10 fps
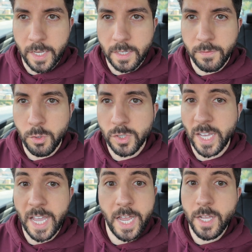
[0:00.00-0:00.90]
And if you
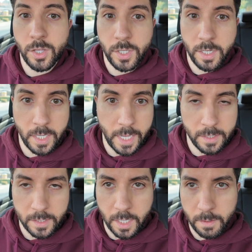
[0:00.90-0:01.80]
say anything
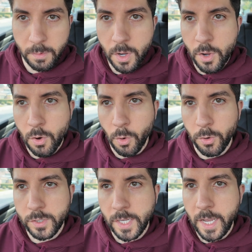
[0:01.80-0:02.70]
against them
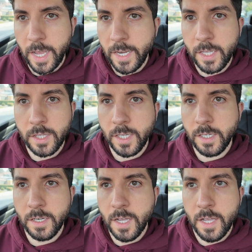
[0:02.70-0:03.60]
or say
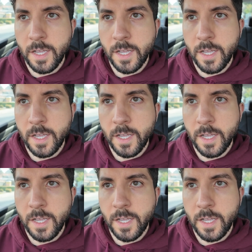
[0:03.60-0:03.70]
anything